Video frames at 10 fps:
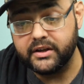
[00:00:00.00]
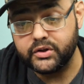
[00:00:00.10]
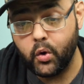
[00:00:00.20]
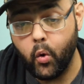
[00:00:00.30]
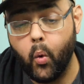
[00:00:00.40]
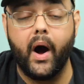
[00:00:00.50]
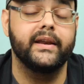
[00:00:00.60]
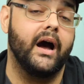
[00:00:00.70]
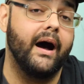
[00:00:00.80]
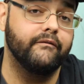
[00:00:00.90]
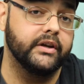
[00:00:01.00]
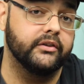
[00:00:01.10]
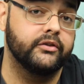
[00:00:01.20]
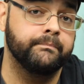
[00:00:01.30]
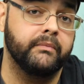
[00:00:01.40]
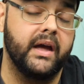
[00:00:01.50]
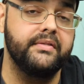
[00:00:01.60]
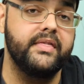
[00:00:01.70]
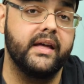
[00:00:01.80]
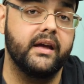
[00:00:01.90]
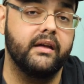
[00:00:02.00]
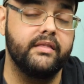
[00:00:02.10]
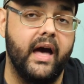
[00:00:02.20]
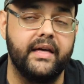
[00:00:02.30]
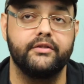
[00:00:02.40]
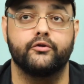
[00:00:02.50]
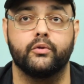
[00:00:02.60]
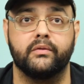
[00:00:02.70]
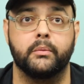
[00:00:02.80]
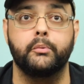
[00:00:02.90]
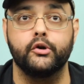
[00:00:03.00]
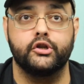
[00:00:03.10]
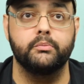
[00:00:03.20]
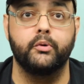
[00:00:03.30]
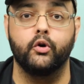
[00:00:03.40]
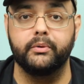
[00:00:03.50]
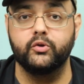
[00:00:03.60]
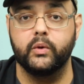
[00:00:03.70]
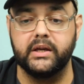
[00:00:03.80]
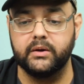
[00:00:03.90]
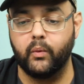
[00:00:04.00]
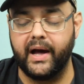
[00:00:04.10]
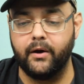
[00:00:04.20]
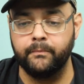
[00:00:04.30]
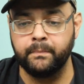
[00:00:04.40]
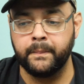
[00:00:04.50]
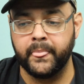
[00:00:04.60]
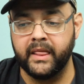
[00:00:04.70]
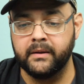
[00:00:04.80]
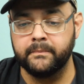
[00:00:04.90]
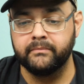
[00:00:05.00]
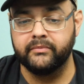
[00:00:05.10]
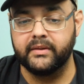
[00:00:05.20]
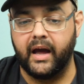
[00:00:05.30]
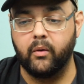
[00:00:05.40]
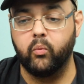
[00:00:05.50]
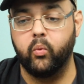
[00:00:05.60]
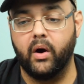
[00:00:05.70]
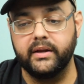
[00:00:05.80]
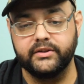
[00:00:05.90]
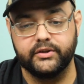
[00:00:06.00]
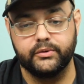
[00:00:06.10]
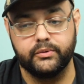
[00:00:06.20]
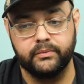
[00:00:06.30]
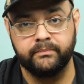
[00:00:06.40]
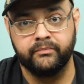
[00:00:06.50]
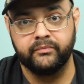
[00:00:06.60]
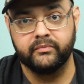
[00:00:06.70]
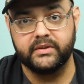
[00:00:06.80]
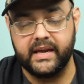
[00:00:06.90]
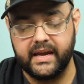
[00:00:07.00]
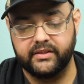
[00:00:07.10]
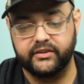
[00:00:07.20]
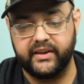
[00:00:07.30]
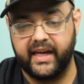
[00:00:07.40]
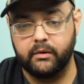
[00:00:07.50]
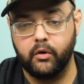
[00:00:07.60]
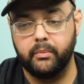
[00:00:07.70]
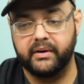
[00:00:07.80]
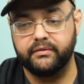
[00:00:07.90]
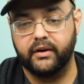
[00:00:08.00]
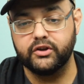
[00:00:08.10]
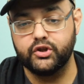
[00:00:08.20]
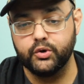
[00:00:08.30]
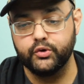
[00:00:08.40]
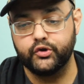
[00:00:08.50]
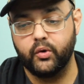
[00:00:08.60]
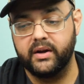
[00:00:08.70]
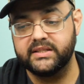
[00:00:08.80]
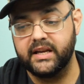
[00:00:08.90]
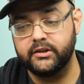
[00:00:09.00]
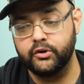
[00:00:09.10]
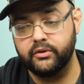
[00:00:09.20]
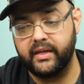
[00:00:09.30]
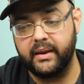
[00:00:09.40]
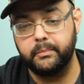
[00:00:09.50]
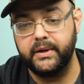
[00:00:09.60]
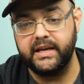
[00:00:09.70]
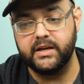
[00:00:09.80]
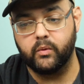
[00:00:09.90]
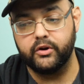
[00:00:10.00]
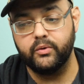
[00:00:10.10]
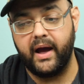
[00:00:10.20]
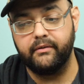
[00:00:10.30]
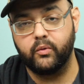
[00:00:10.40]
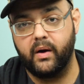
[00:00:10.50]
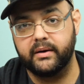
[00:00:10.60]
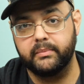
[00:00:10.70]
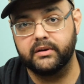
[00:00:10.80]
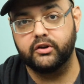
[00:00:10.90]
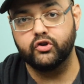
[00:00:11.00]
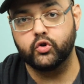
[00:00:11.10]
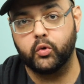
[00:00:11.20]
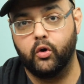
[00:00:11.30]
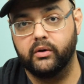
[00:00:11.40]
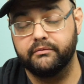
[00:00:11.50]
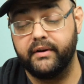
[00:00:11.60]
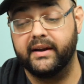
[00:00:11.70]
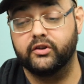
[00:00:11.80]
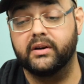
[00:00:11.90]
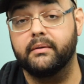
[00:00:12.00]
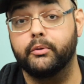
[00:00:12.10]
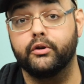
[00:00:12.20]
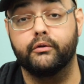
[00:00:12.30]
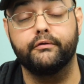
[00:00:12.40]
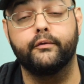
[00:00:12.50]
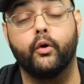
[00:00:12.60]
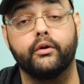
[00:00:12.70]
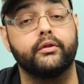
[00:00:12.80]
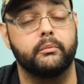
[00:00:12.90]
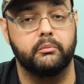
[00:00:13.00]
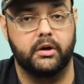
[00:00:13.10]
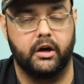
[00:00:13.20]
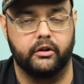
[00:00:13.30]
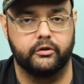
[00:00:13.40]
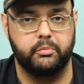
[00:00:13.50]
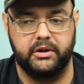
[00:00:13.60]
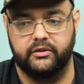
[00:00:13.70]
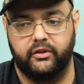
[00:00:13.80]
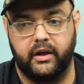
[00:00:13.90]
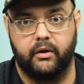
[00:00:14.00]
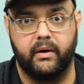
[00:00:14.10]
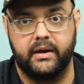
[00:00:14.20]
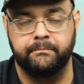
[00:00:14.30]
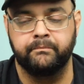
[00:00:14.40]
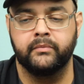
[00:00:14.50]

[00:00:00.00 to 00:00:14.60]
is quite obvious, and sort of the push and pull between, well, I want to take this animal, but if I do so, I send you to that peak where you have quite a bit of control. In fact, you're going to put your fourth colored piece there, right?